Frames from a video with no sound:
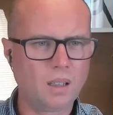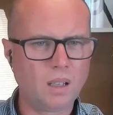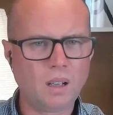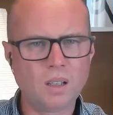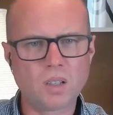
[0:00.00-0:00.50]

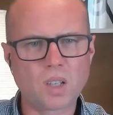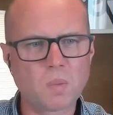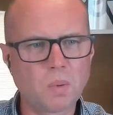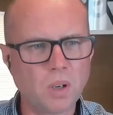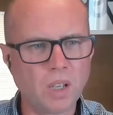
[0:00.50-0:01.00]
Can I use a
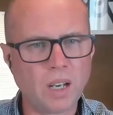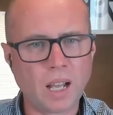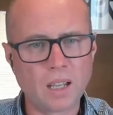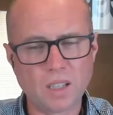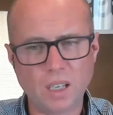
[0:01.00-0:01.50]
sporting
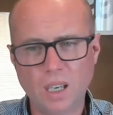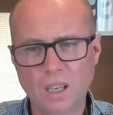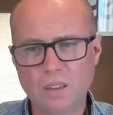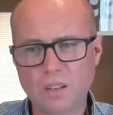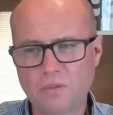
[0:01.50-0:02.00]
analogy
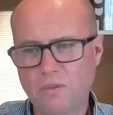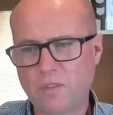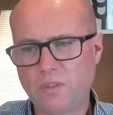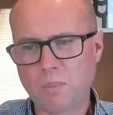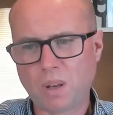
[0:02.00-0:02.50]
here that if,
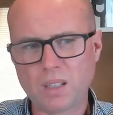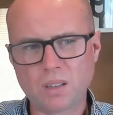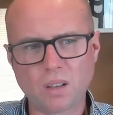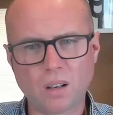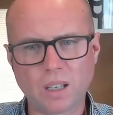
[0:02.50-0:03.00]
if you play do.
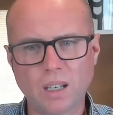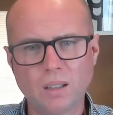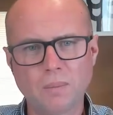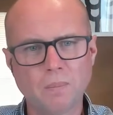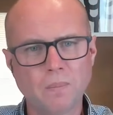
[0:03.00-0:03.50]
soccer,
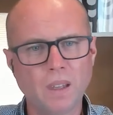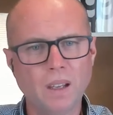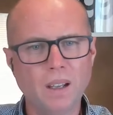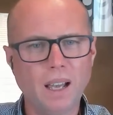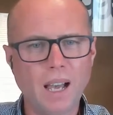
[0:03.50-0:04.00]

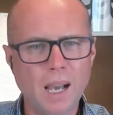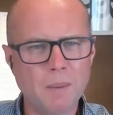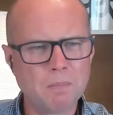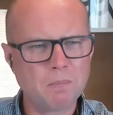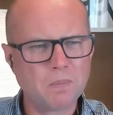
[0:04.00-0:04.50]

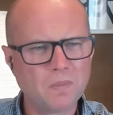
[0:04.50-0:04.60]
um,